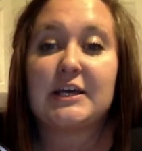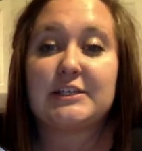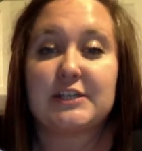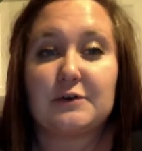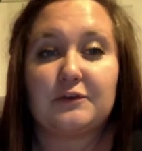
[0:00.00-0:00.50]

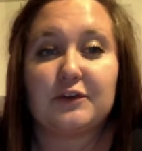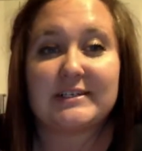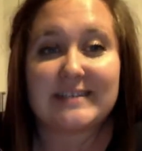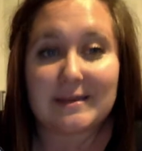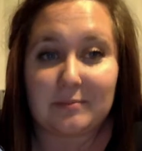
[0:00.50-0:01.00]
So, for
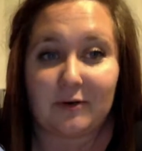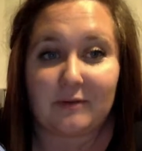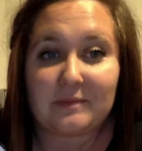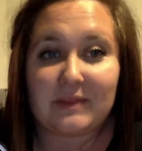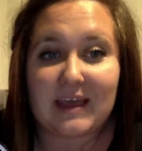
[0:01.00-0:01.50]

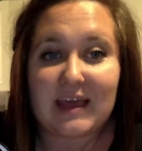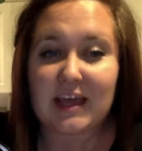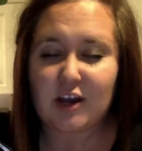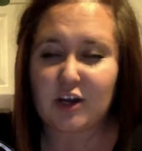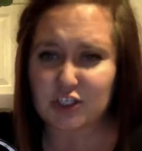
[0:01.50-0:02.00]
example,
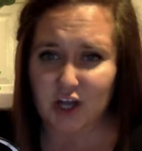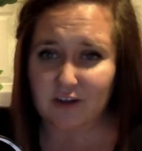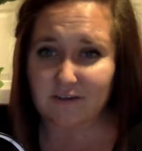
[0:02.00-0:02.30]
in her song